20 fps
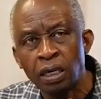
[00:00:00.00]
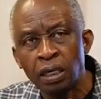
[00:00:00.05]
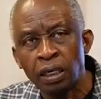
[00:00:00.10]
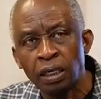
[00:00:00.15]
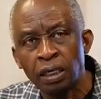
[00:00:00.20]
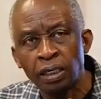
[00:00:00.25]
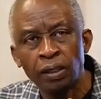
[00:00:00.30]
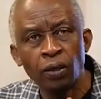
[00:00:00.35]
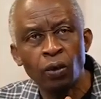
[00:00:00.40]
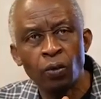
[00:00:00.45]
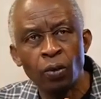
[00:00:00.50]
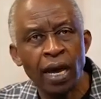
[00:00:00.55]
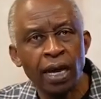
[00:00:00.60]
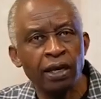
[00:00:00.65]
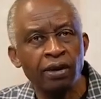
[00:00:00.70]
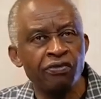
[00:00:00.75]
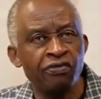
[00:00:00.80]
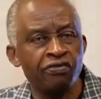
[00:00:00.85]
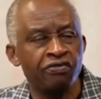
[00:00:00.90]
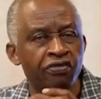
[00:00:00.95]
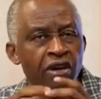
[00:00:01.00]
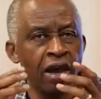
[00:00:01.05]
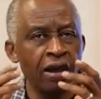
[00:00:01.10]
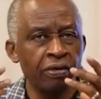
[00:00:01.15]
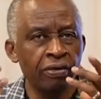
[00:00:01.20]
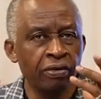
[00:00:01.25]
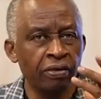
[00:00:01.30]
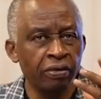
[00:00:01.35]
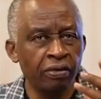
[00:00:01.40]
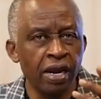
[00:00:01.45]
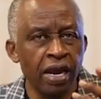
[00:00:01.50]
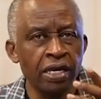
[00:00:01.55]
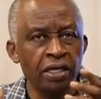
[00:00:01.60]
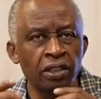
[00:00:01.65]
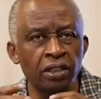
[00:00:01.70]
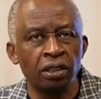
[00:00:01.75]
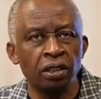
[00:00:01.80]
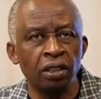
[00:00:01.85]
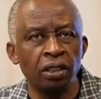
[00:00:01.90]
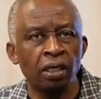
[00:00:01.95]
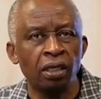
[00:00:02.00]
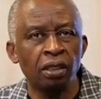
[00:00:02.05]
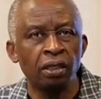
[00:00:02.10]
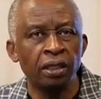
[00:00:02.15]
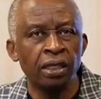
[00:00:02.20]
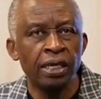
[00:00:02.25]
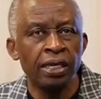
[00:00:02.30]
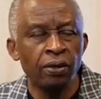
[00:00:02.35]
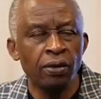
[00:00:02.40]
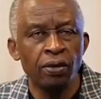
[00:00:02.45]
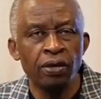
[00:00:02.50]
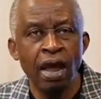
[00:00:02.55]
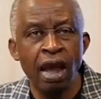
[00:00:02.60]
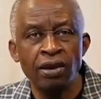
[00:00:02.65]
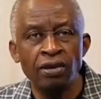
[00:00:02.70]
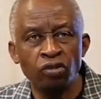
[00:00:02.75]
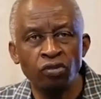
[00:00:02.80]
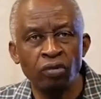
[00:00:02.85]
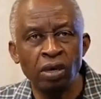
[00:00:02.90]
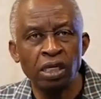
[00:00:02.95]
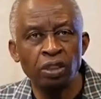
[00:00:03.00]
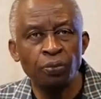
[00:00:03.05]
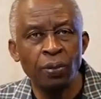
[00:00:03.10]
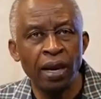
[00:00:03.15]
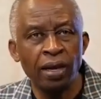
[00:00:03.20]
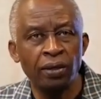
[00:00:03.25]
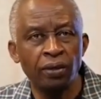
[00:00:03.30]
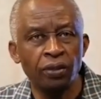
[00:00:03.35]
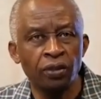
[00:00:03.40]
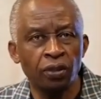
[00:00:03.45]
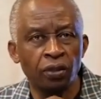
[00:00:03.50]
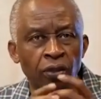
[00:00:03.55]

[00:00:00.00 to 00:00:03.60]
You know, we had a very great keynote address by Dr.